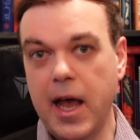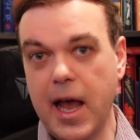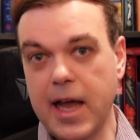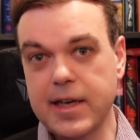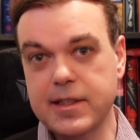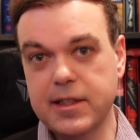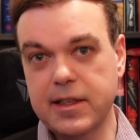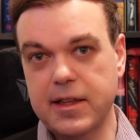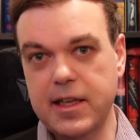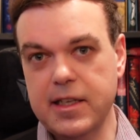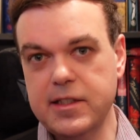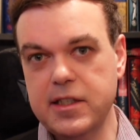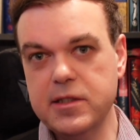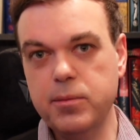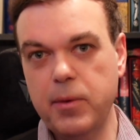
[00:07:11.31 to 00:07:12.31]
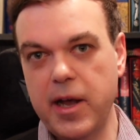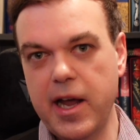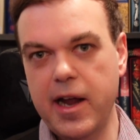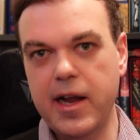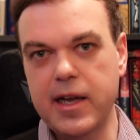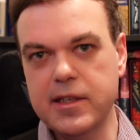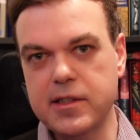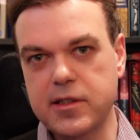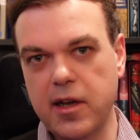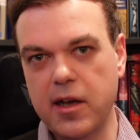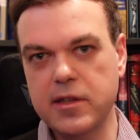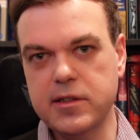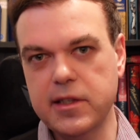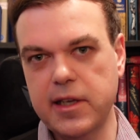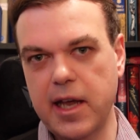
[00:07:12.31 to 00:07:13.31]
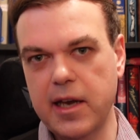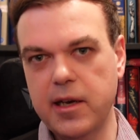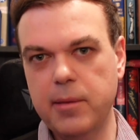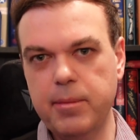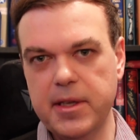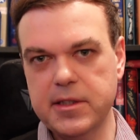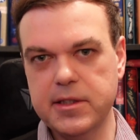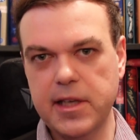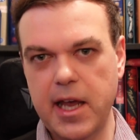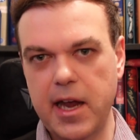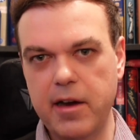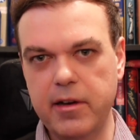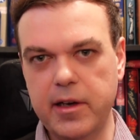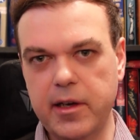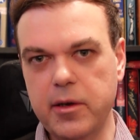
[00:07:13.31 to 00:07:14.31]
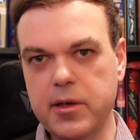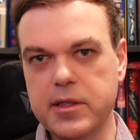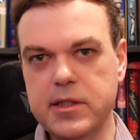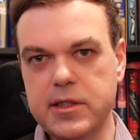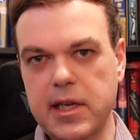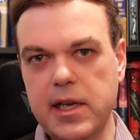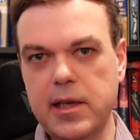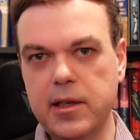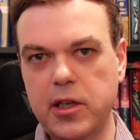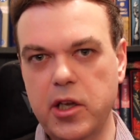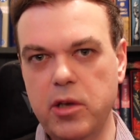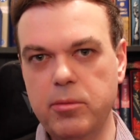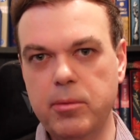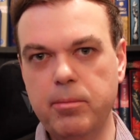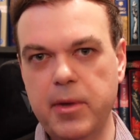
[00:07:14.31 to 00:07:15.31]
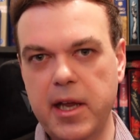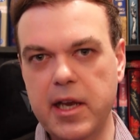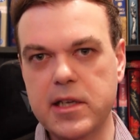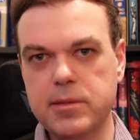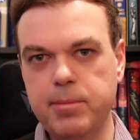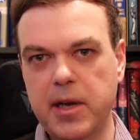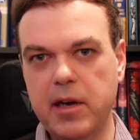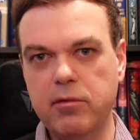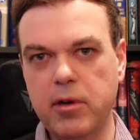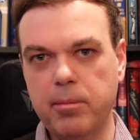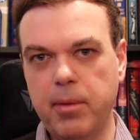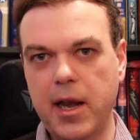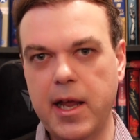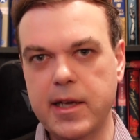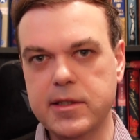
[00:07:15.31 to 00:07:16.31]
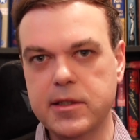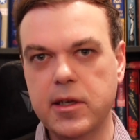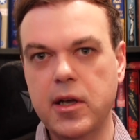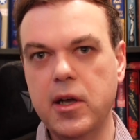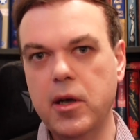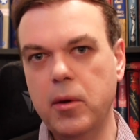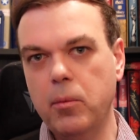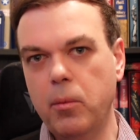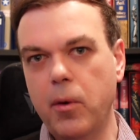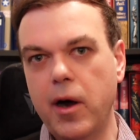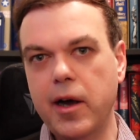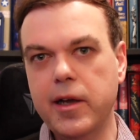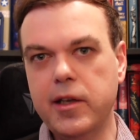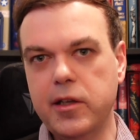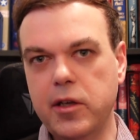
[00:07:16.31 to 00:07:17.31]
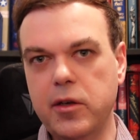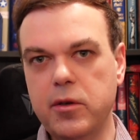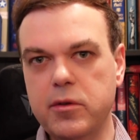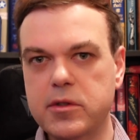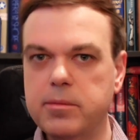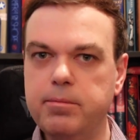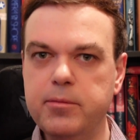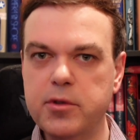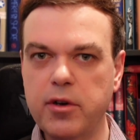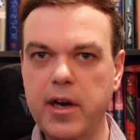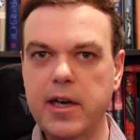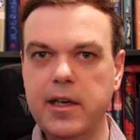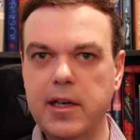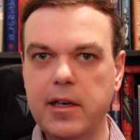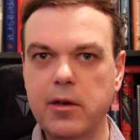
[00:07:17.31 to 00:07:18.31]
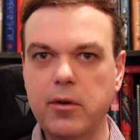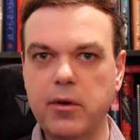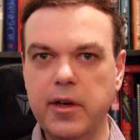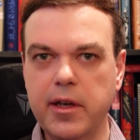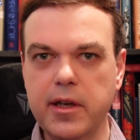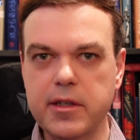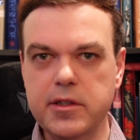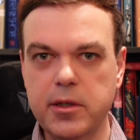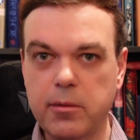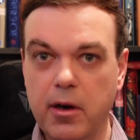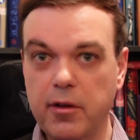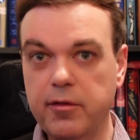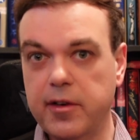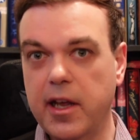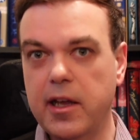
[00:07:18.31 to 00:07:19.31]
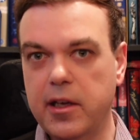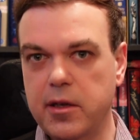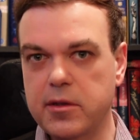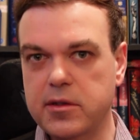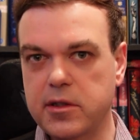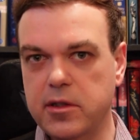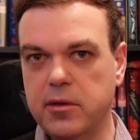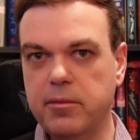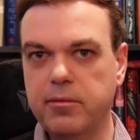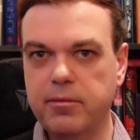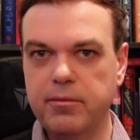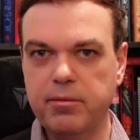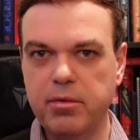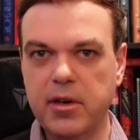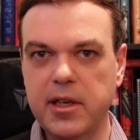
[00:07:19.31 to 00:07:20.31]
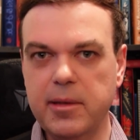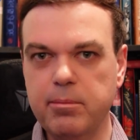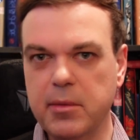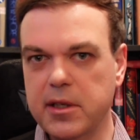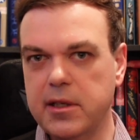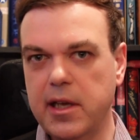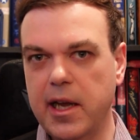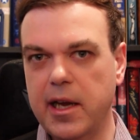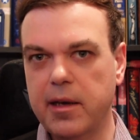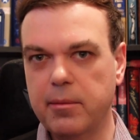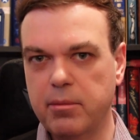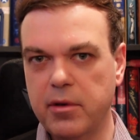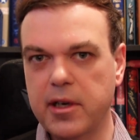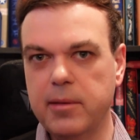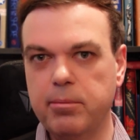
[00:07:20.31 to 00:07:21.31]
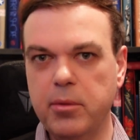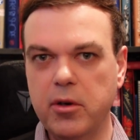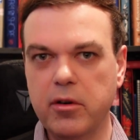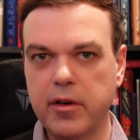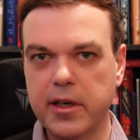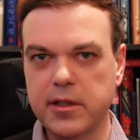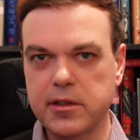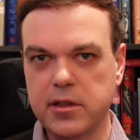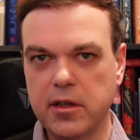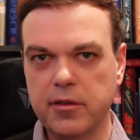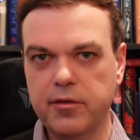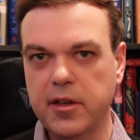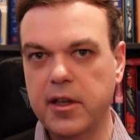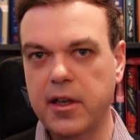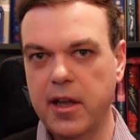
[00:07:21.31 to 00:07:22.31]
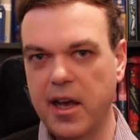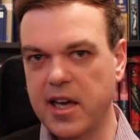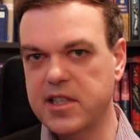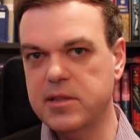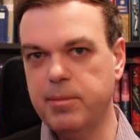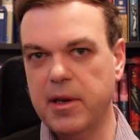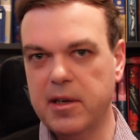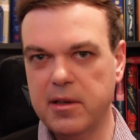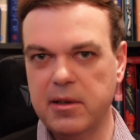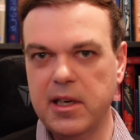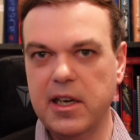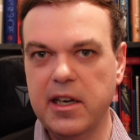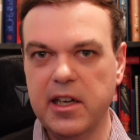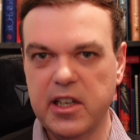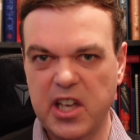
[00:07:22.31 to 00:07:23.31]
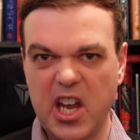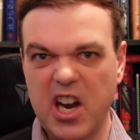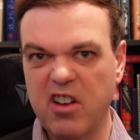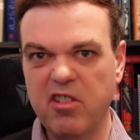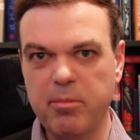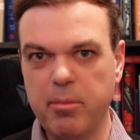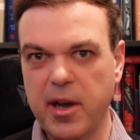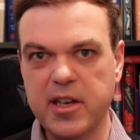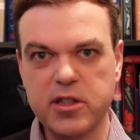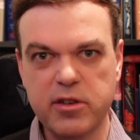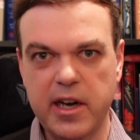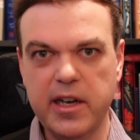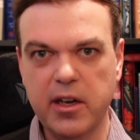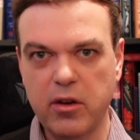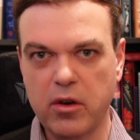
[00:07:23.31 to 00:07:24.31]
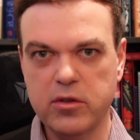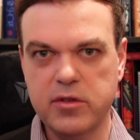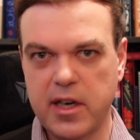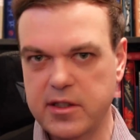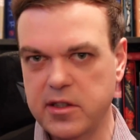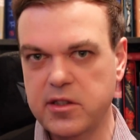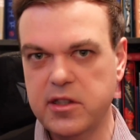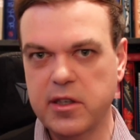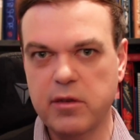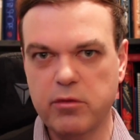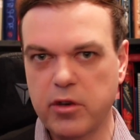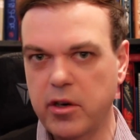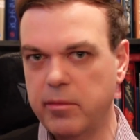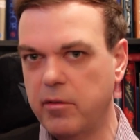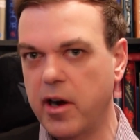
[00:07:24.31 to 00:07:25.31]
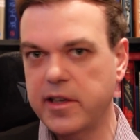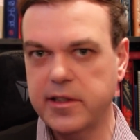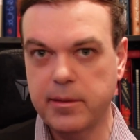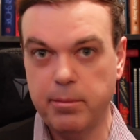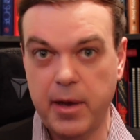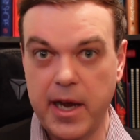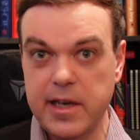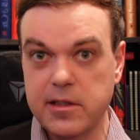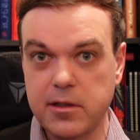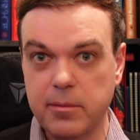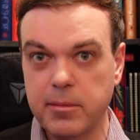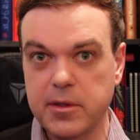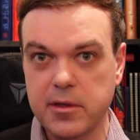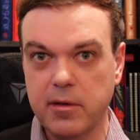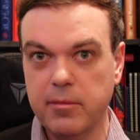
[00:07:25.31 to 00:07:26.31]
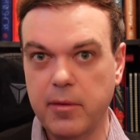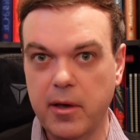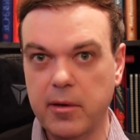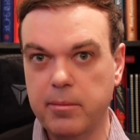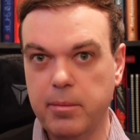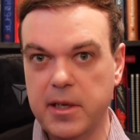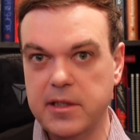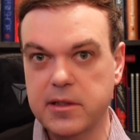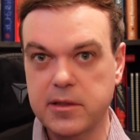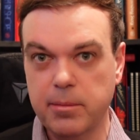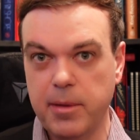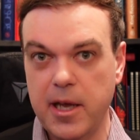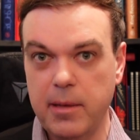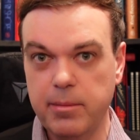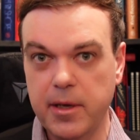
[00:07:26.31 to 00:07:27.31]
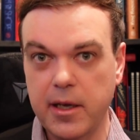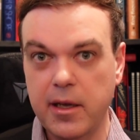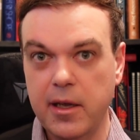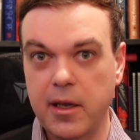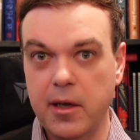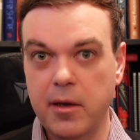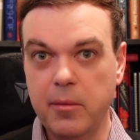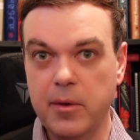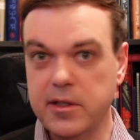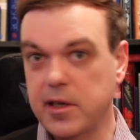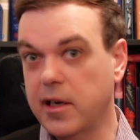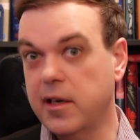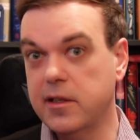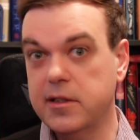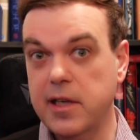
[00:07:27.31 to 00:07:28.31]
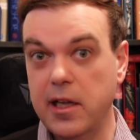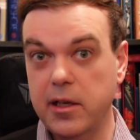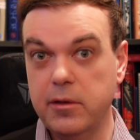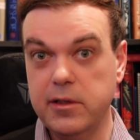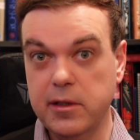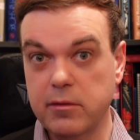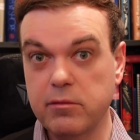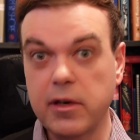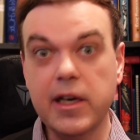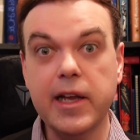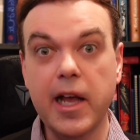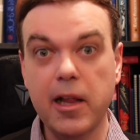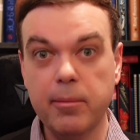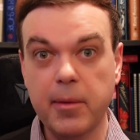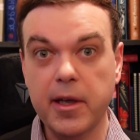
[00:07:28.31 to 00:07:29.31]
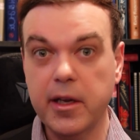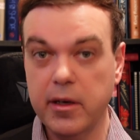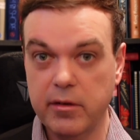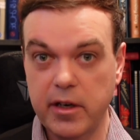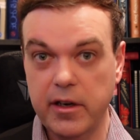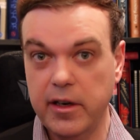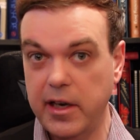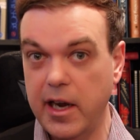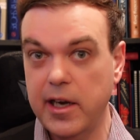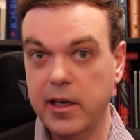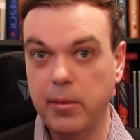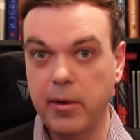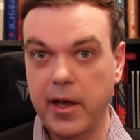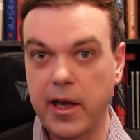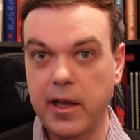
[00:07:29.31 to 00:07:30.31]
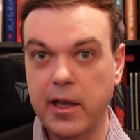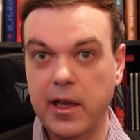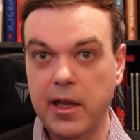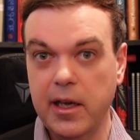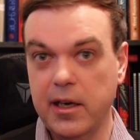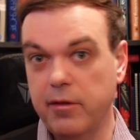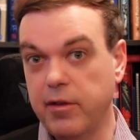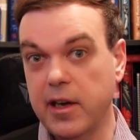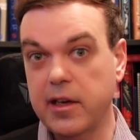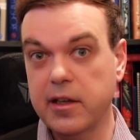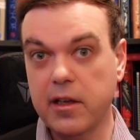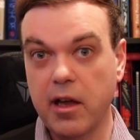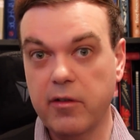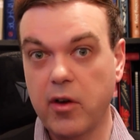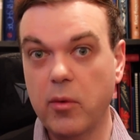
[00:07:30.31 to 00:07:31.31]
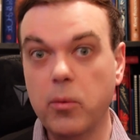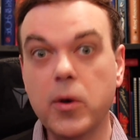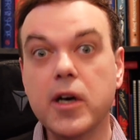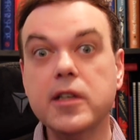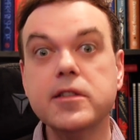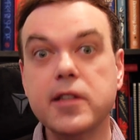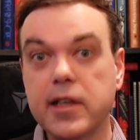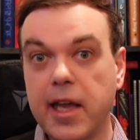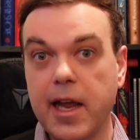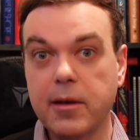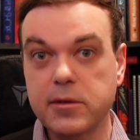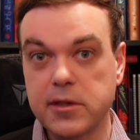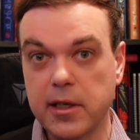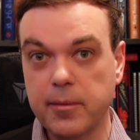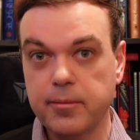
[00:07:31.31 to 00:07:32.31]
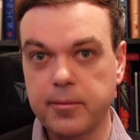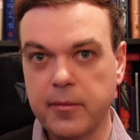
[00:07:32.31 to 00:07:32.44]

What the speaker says: And this is where it starts to get a bit scary. You can see human beings being replaced. Why use trainee lawyers who often get used to do pretty mundane, pretty boring stuff? I spent nearly a year of my training contract just in a room writing page numbers on pieces of paper, which I can tell you didn't really help my career in any way. And if anything, I got worse at counting.